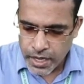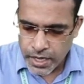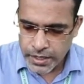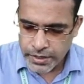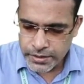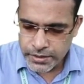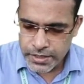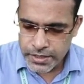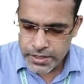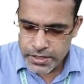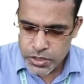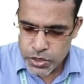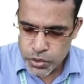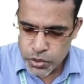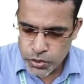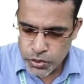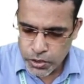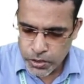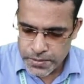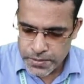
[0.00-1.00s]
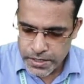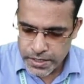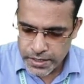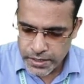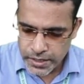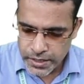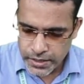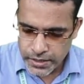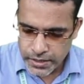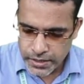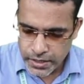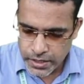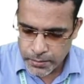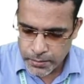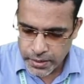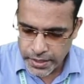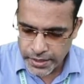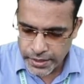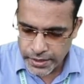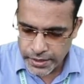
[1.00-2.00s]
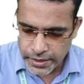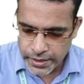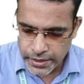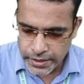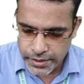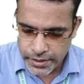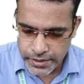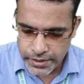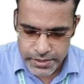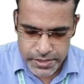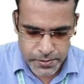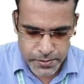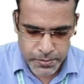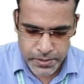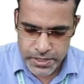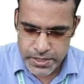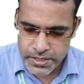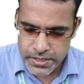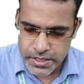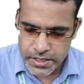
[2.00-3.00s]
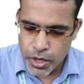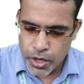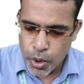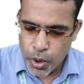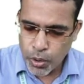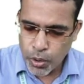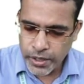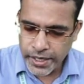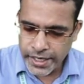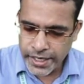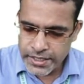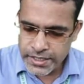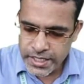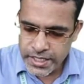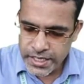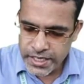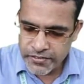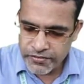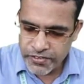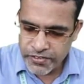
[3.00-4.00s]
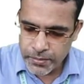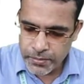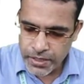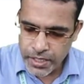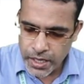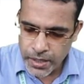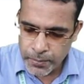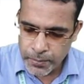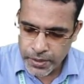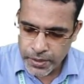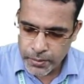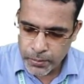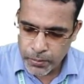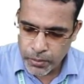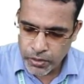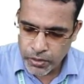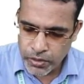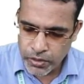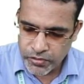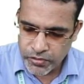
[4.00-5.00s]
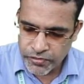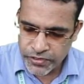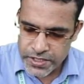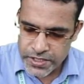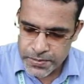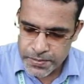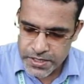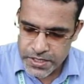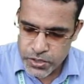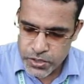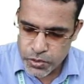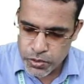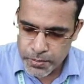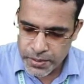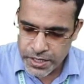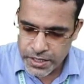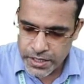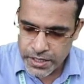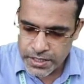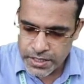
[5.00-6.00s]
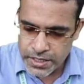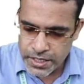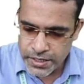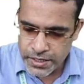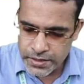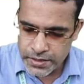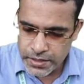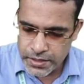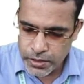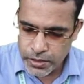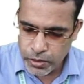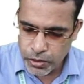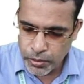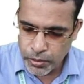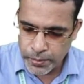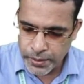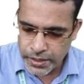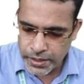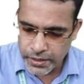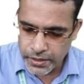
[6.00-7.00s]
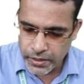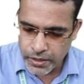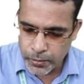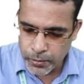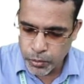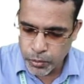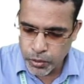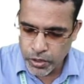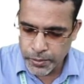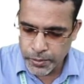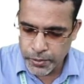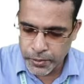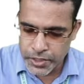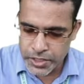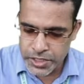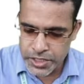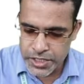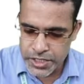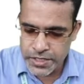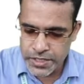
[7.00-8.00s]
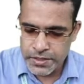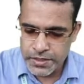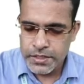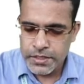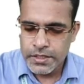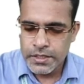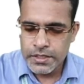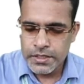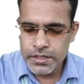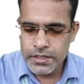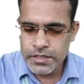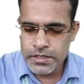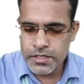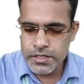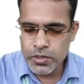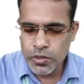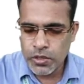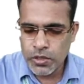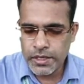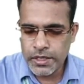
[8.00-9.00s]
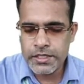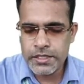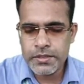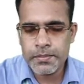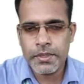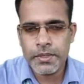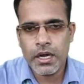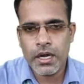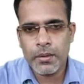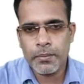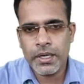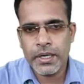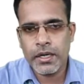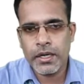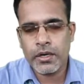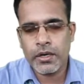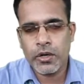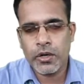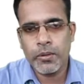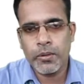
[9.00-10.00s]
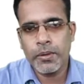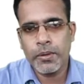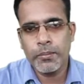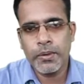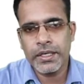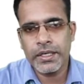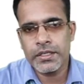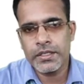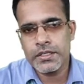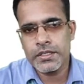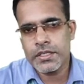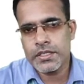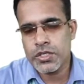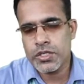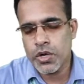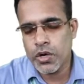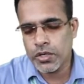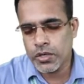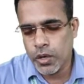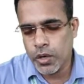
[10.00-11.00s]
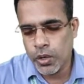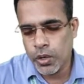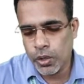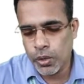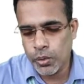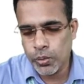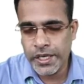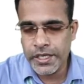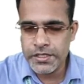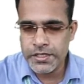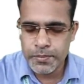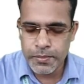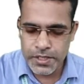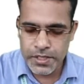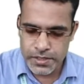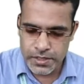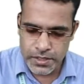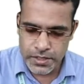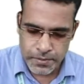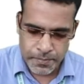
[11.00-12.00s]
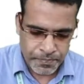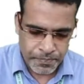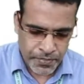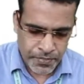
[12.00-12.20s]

And these two lobes are connected by an isthmus. Occasionally from the upper border of isthmus you may get another lobe here upward projection. This is called as pyramidal lobe but this is not always present.